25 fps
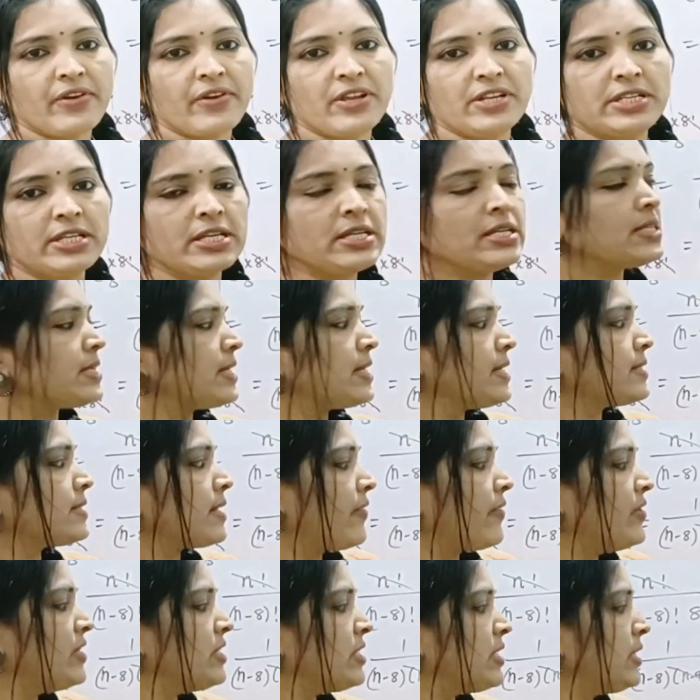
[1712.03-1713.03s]
17,
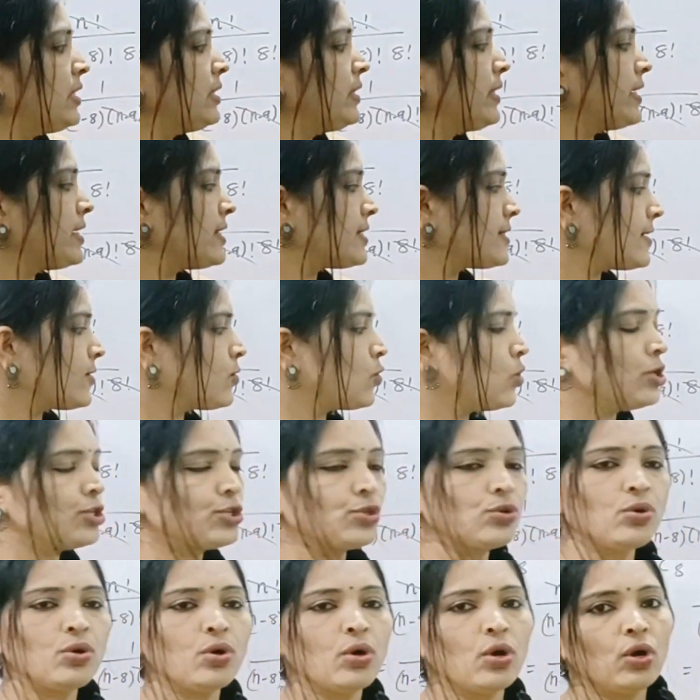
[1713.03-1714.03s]
C17, that is equal
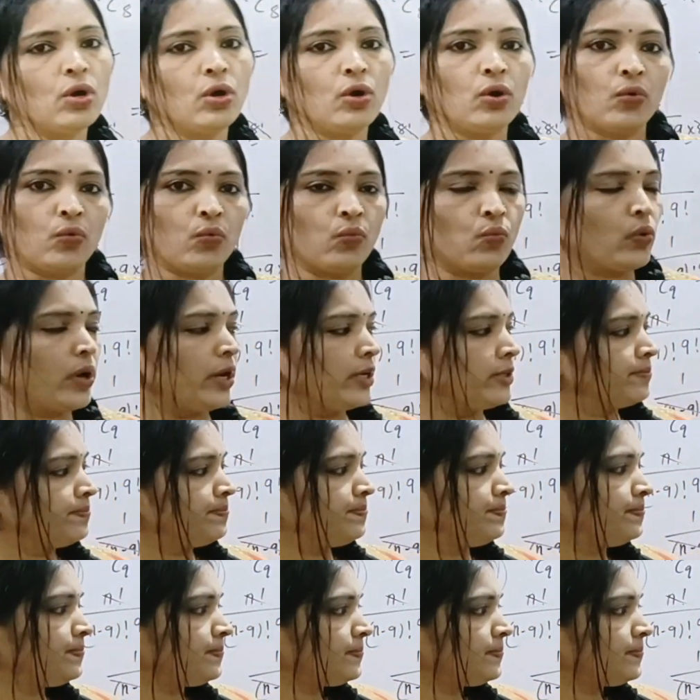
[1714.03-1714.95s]
to 1.